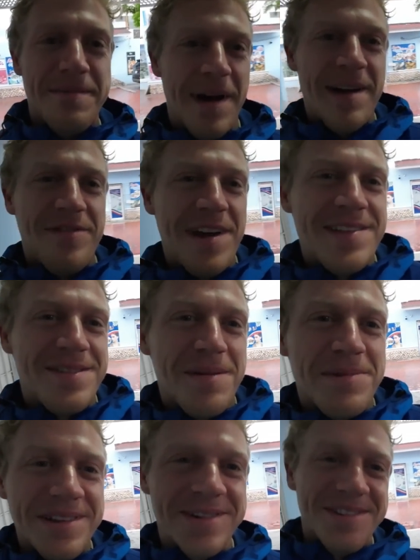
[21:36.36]
Yes. My friend
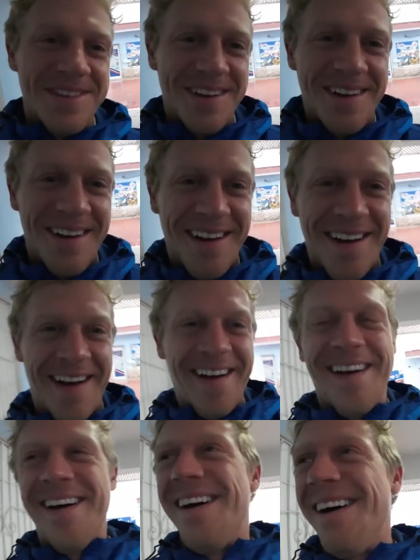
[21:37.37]
Robin Hood.
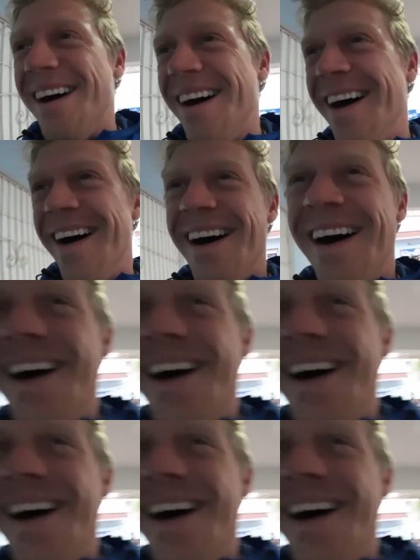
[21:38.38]
Yeah. You know,